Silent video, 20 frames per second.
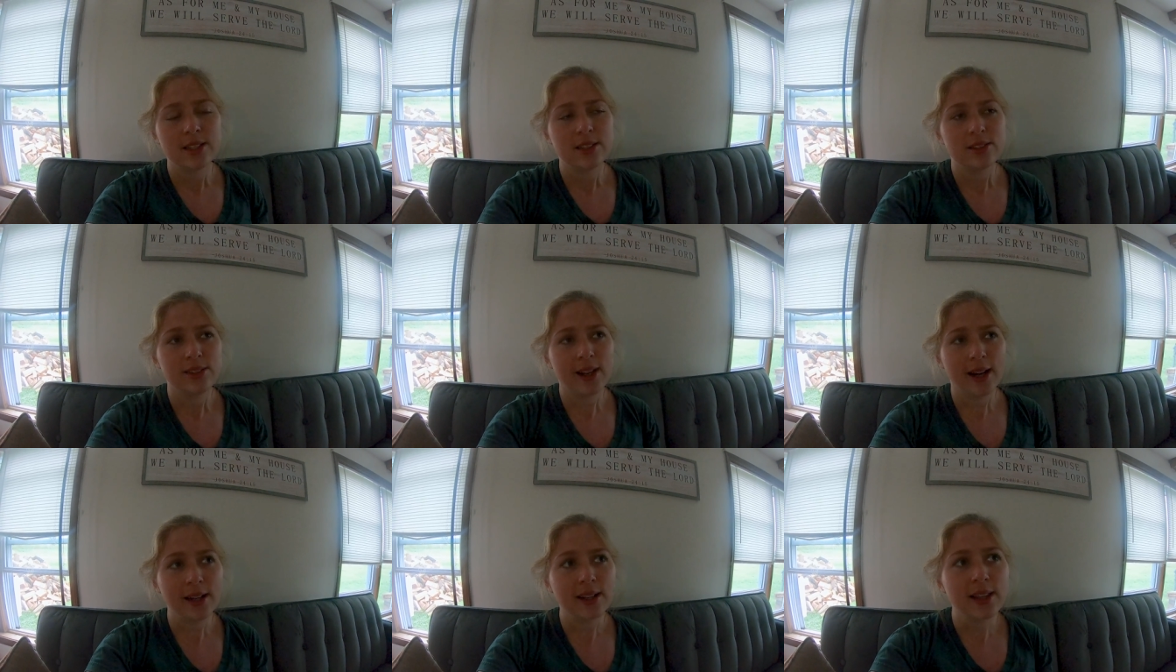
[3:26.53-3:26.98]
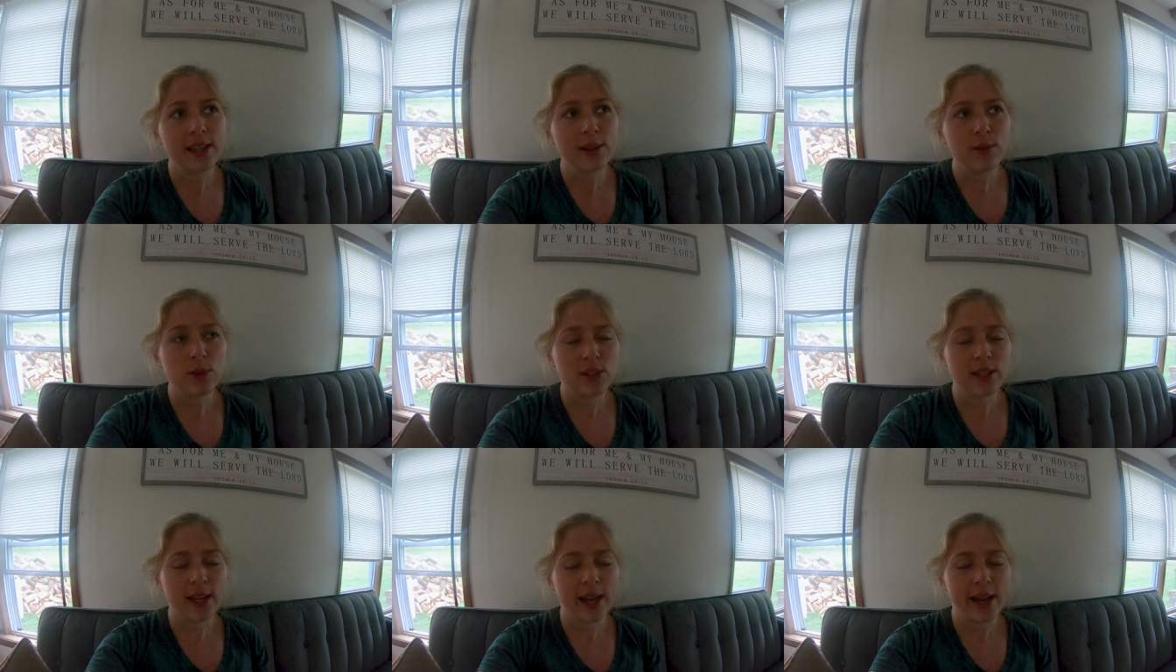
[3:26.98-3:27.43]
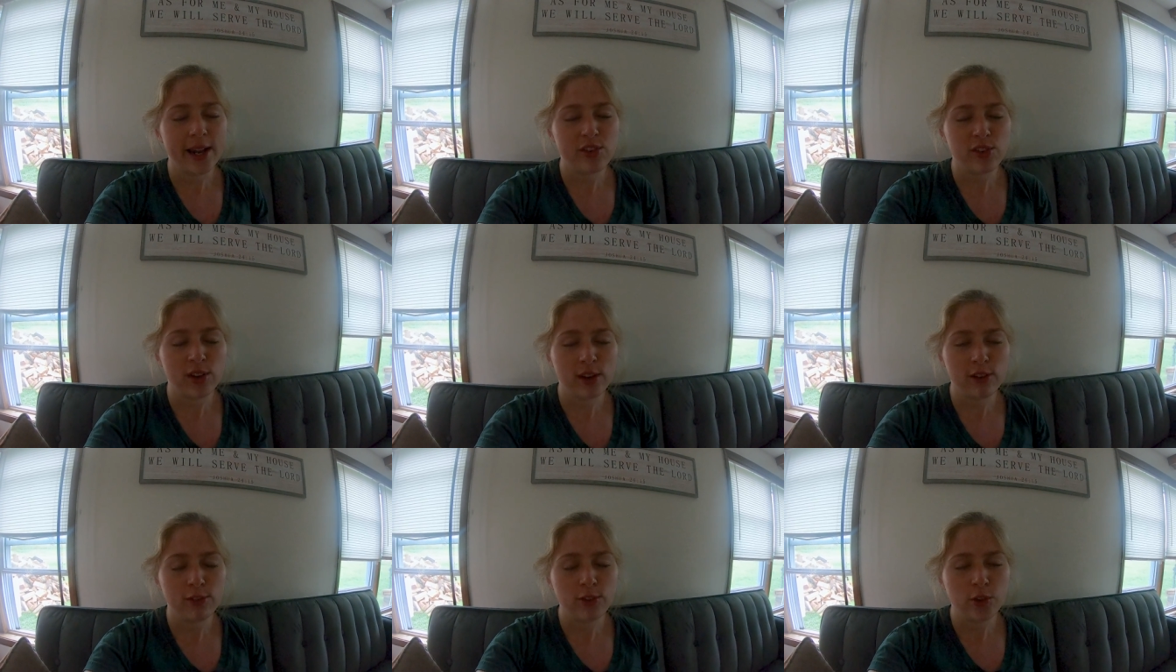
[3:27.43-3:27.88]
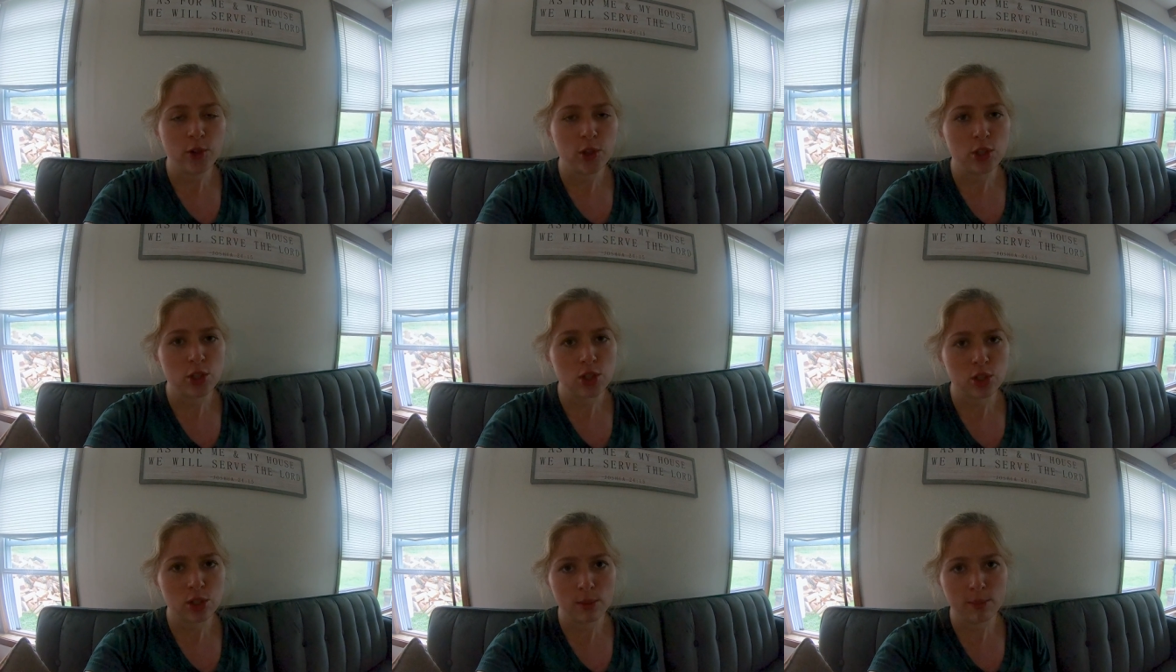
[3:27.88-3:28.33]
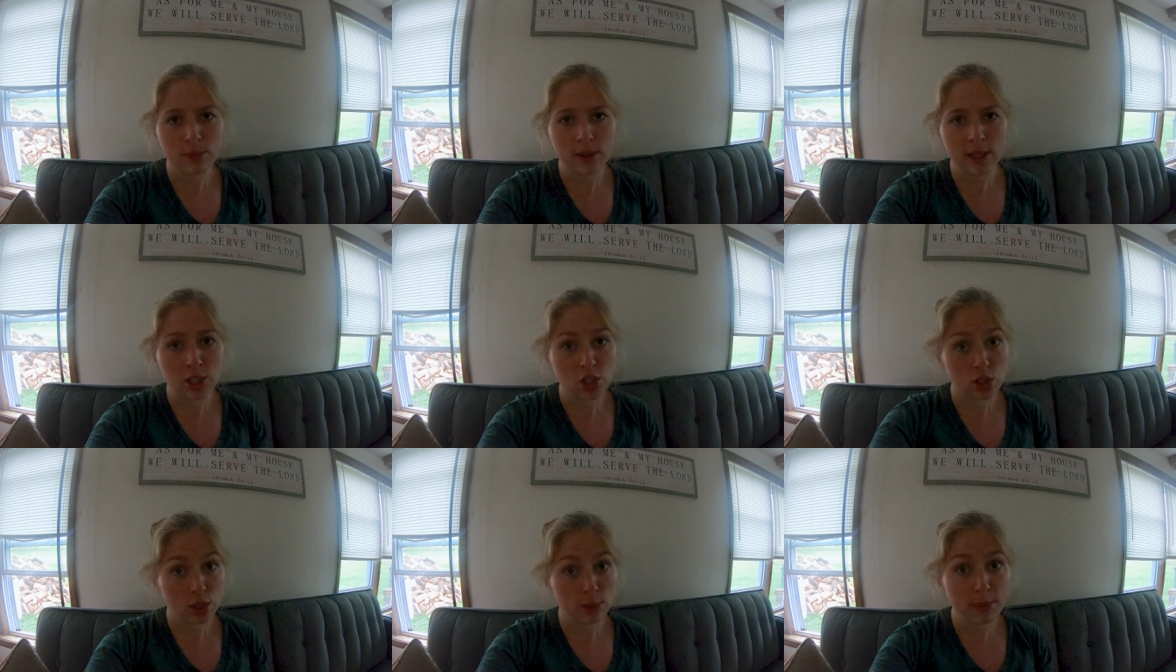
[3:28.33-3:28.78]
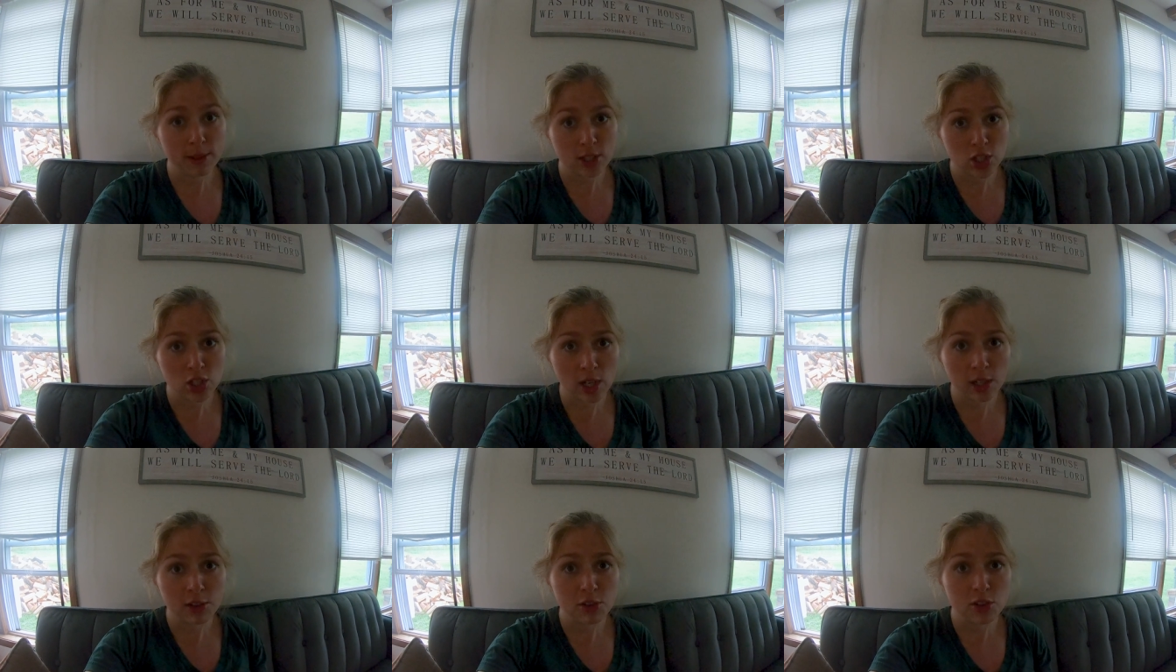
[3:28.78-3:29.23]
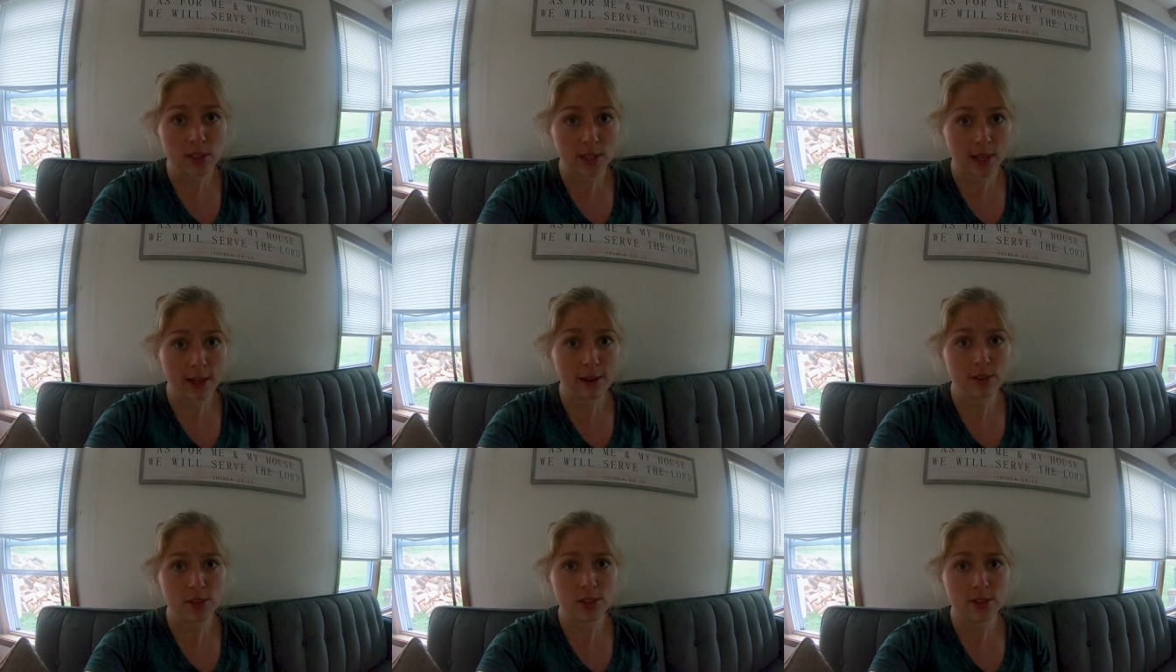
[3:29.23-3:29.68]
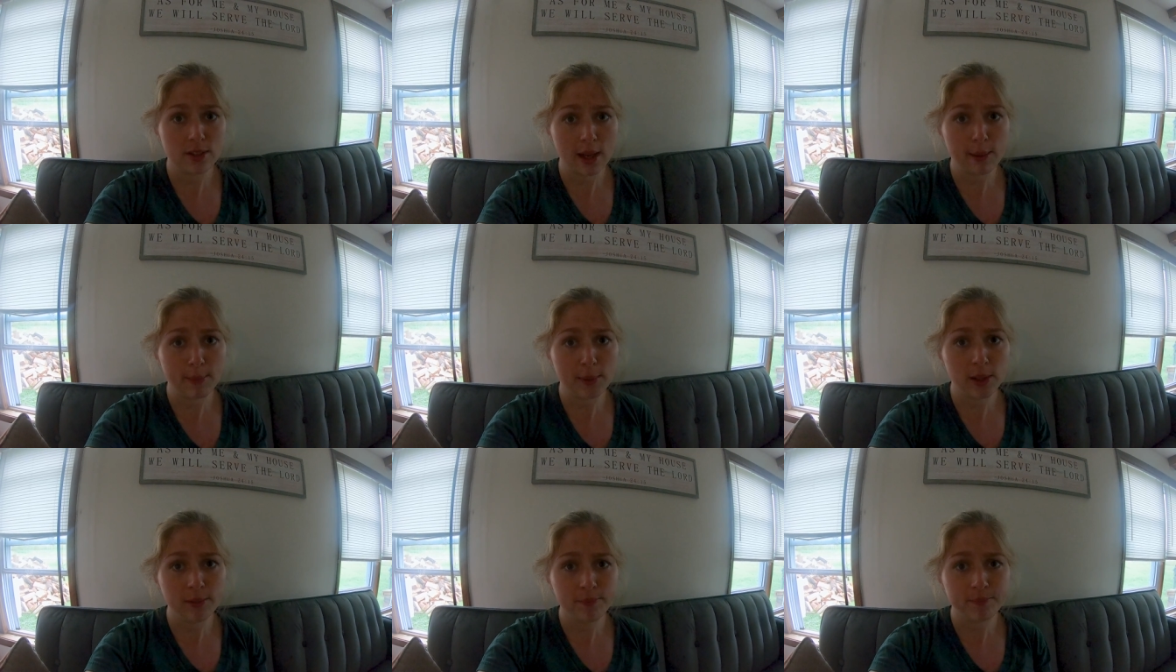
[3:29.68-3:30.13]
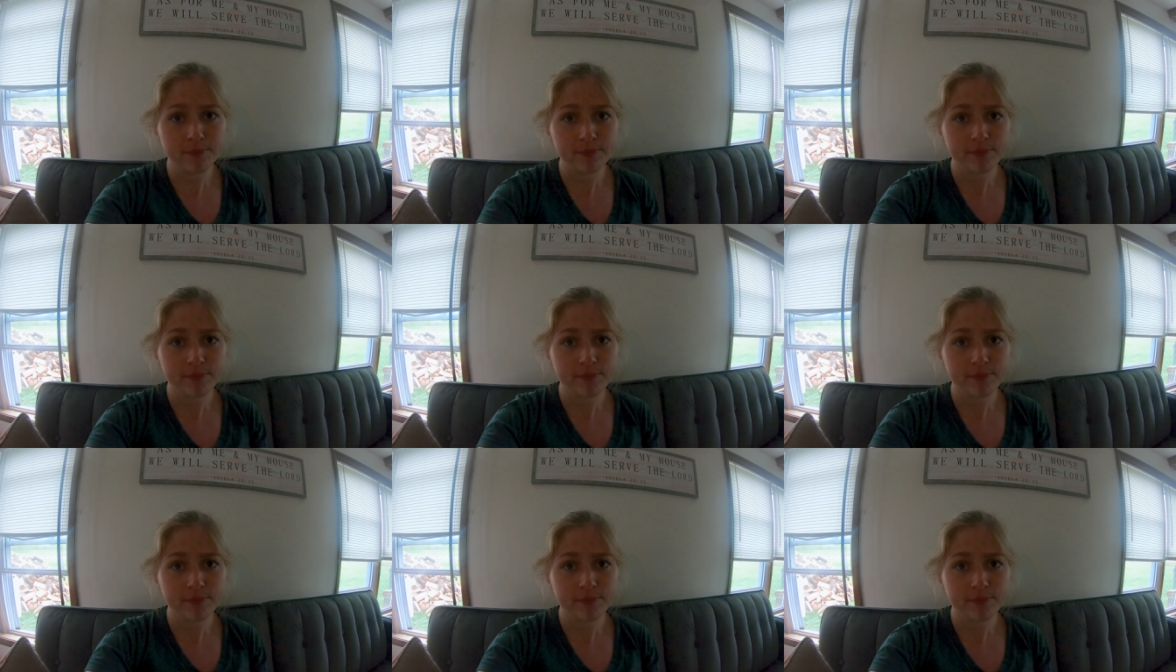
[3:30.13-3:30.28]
Technically, with dehydrated food, they should be shelf stable.